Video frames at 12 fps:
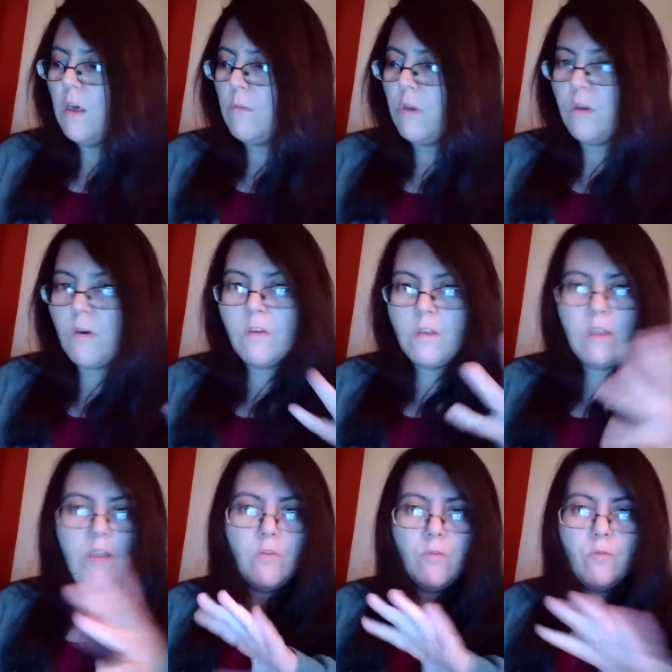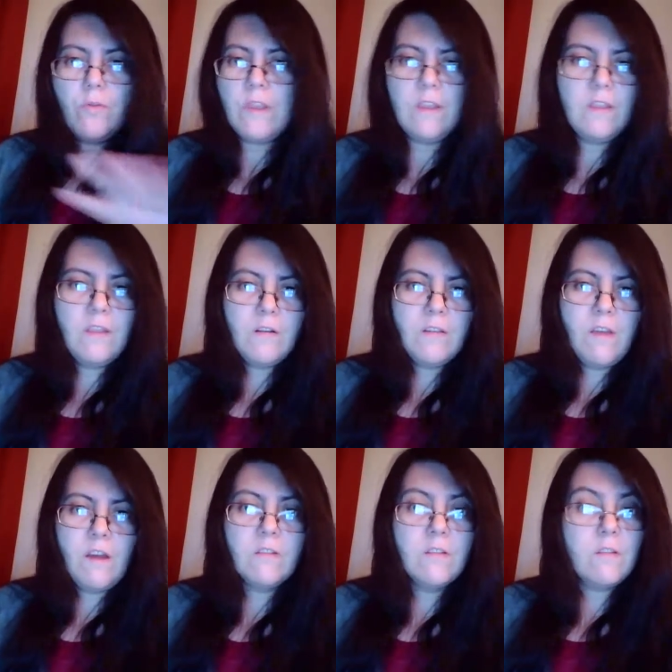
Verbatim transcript: because and if they're done,